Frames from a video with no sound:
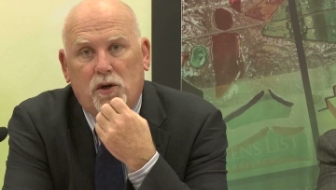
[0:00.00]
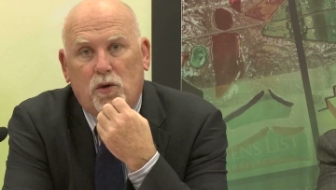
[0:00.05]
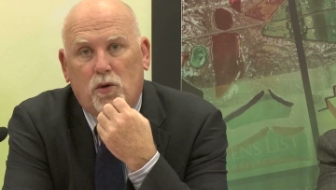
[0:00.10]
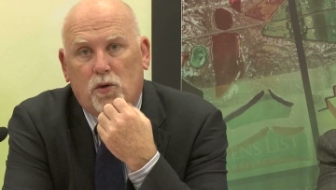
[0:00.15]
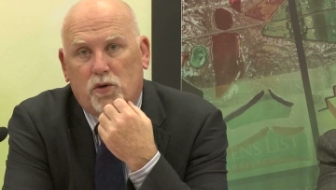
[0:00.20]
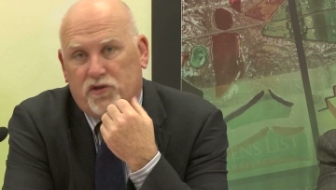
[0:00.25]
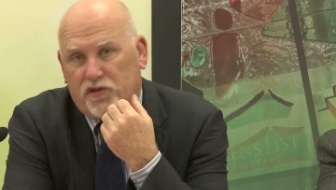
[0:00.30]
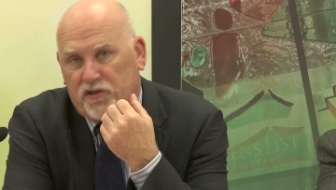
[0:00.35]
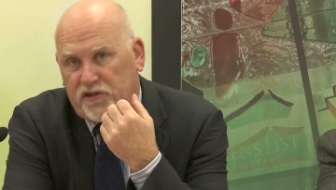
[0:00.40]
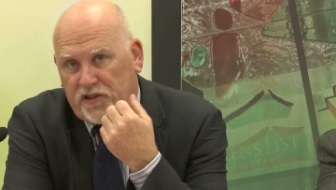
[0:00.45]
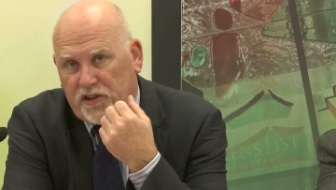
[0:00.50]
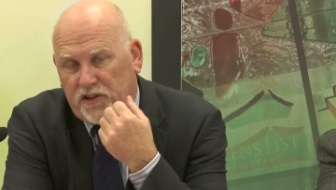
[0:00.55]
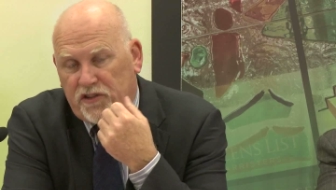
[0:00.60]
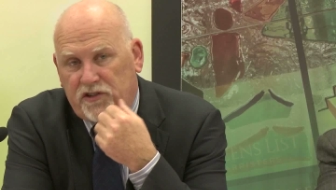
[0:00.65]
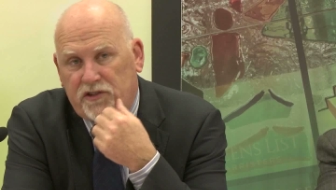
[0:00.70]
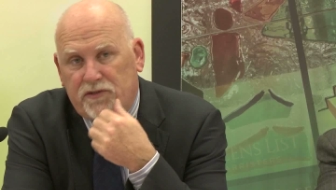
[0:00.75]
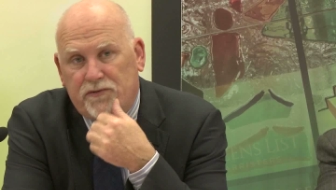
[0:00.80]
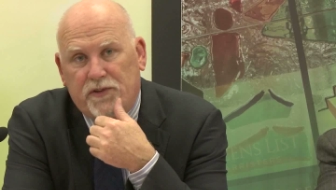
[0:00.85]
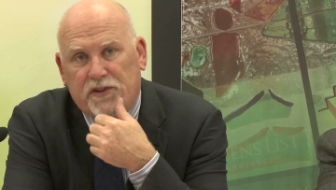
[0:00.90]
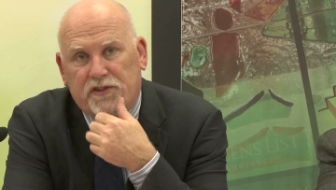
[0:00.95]
or to cease
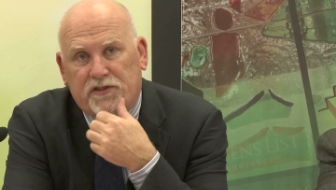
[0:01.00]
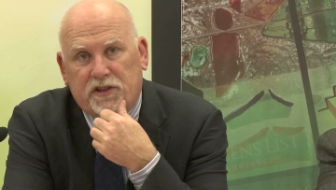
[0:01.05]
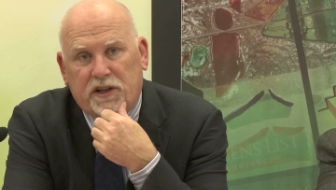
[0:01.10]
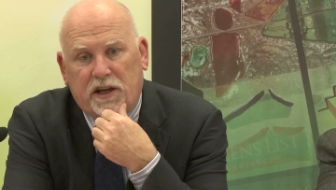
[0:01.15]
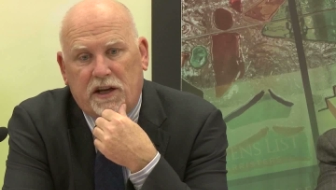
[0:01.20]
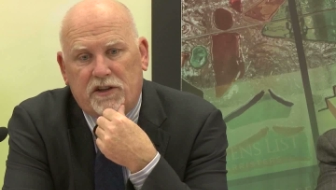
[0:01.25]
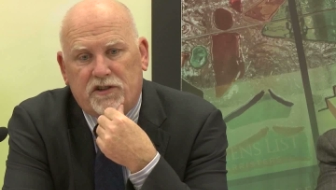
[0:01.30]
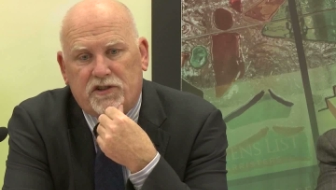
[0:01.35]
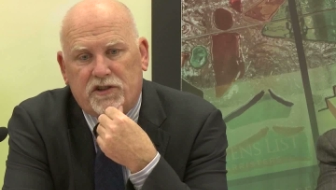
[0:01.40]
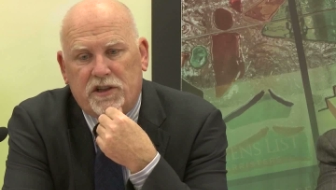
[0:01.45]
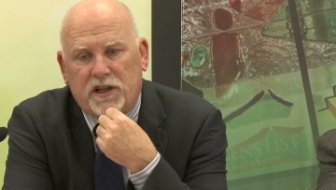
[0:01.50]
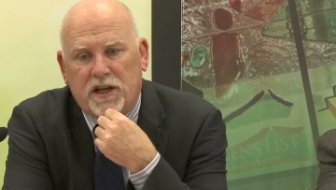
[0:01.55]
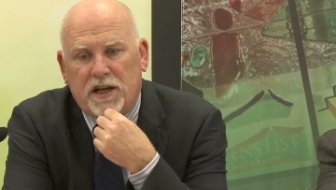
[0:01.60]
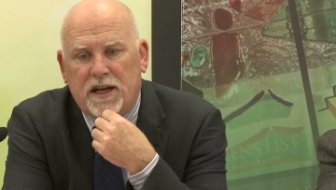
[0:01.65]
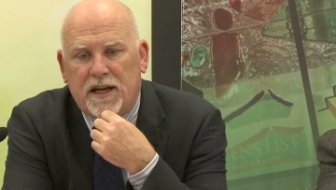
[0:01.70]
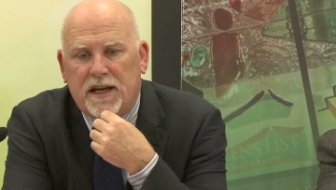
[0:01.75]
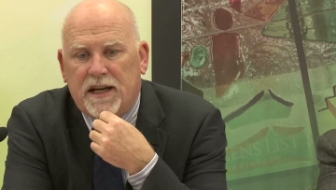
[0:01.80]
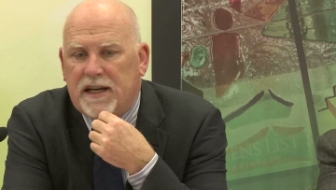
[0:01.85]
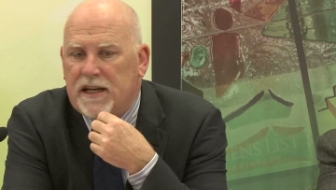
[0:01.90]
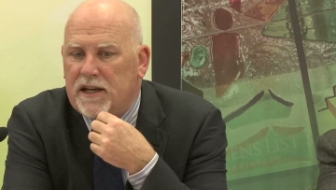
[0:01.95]
an investigation
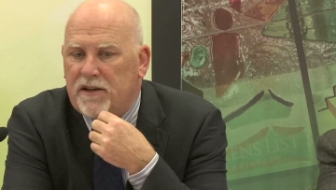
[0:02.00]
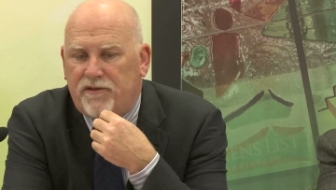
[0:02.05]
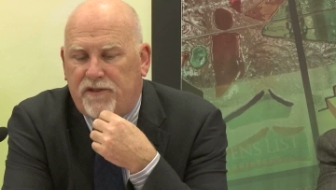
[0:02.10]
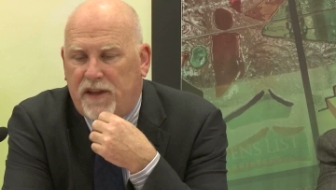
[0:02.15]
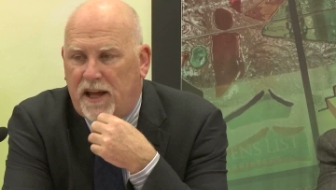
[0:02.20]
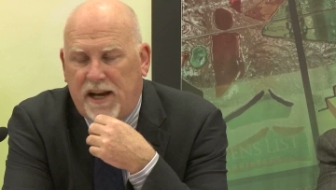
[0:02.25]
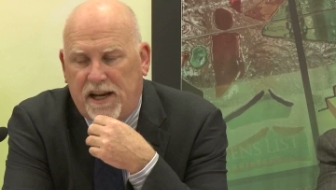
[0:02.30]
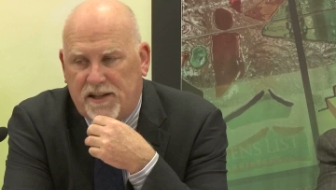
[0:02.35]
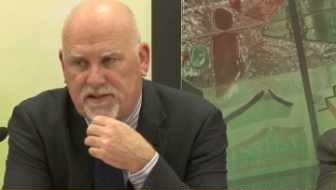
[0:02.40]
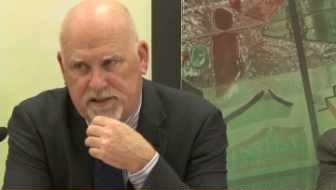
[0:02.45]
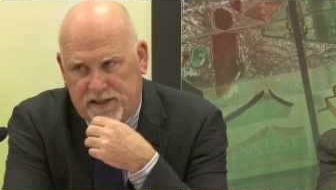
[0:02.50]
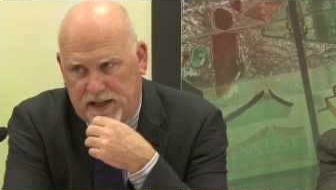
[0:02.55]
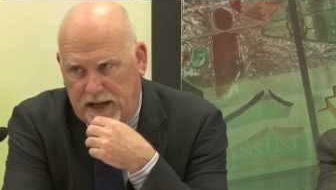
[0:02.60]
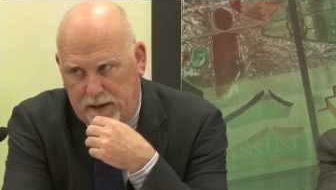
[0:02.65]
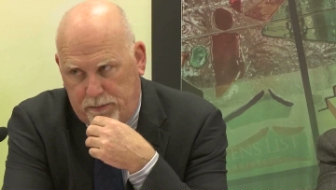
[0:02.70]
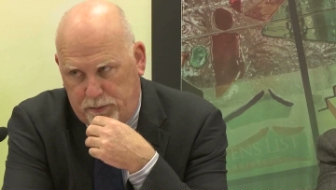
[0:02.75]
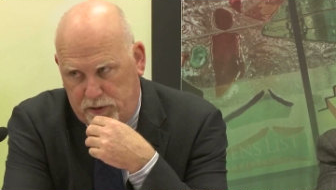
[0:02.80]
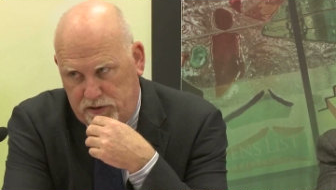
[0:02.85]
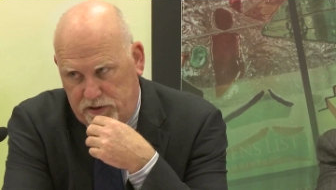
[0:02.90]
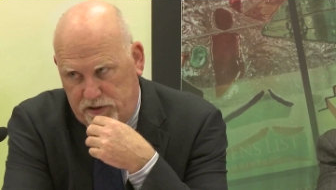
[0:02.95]
if that hasn't
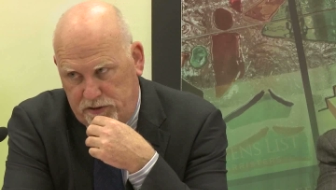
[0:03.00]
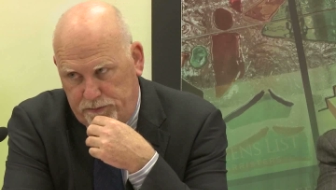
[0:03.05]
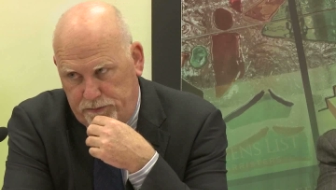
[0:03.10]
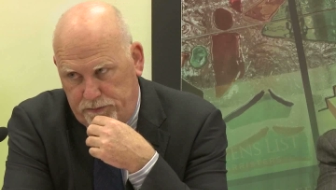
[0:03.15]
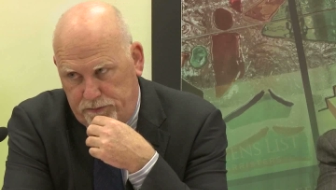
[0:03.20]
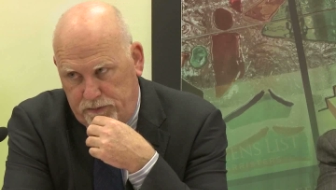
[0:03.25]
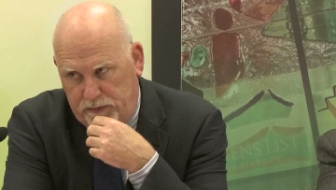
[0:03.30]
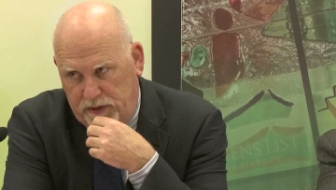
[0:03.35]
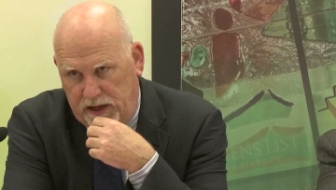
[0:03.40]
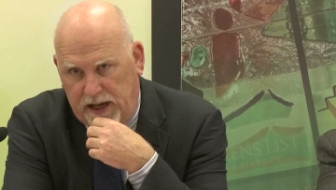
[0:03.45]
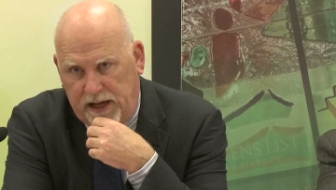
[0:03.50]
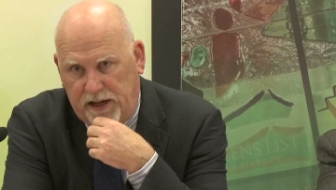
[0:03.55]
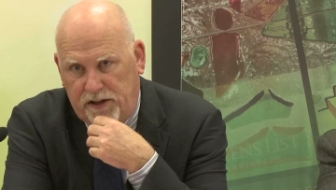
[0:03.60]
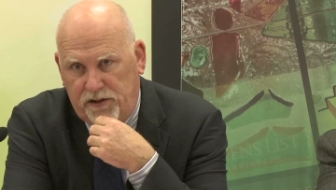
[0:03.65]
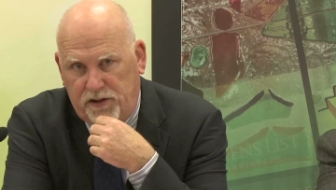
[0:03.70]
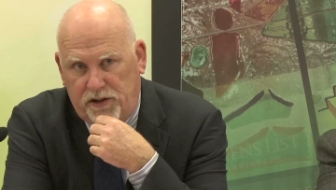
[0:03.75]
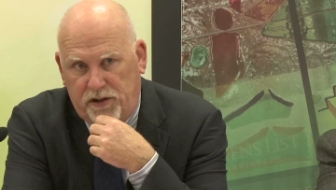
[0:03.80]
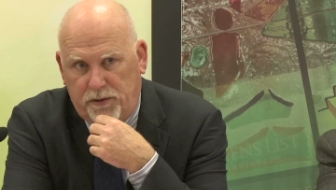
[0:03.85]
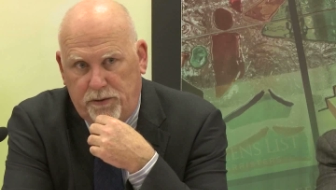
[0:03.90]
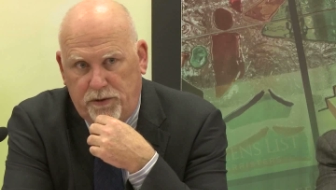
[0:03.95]
happened.
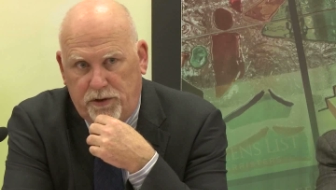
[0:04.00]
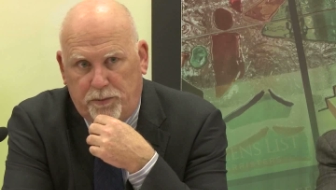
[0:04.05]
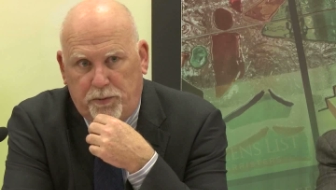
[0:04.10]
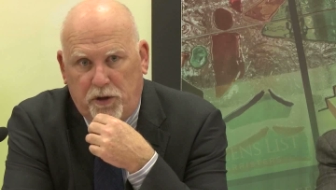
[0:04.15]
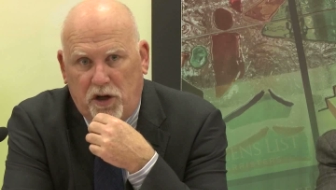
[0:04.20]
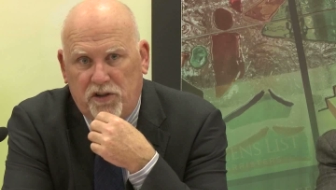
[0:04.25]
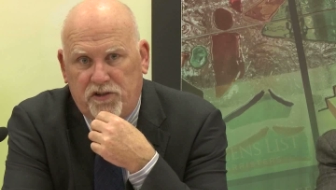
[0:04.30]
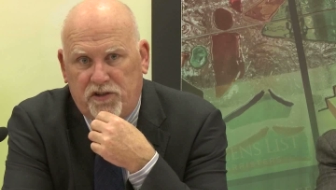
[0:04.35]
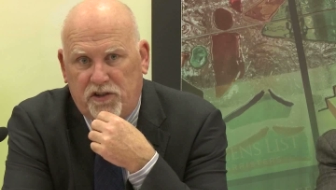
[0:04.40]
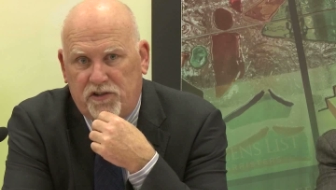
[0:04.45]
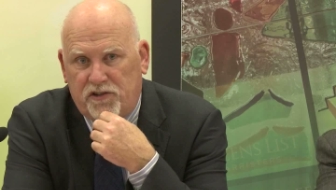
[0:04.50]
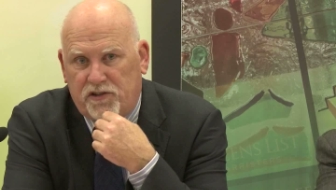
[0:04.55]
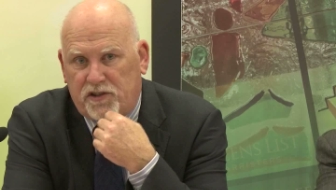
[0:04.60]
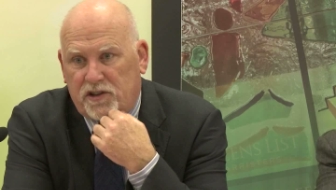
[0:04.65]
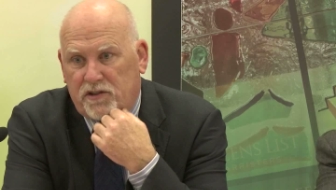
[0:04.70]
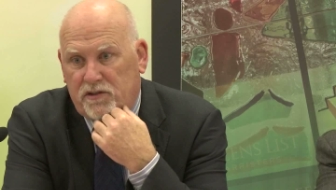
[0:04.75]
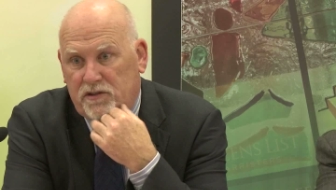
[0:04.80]
And the process